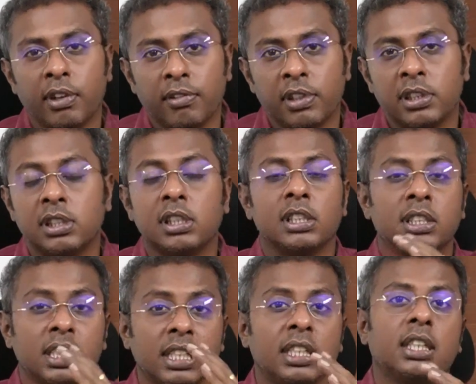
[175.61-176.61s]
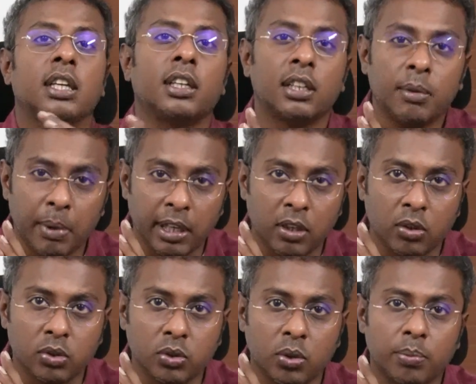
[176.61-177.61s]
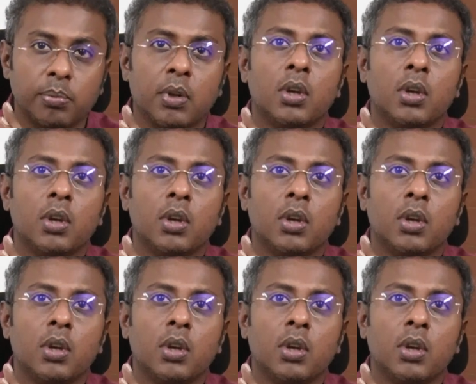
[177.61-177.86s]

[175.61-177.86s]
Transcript: we will see it under the microscope.